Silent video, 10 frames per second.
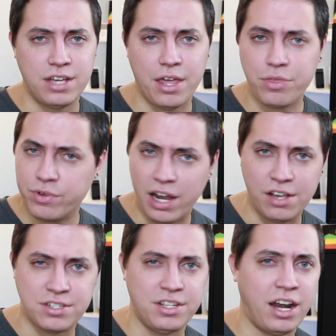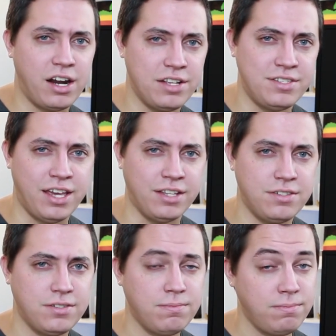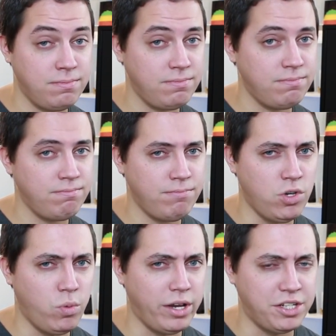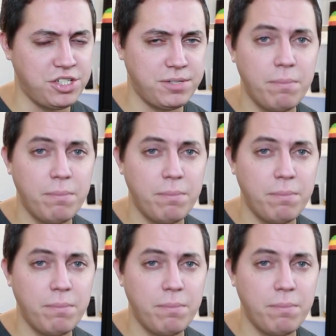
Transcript: not $3.99. You wish.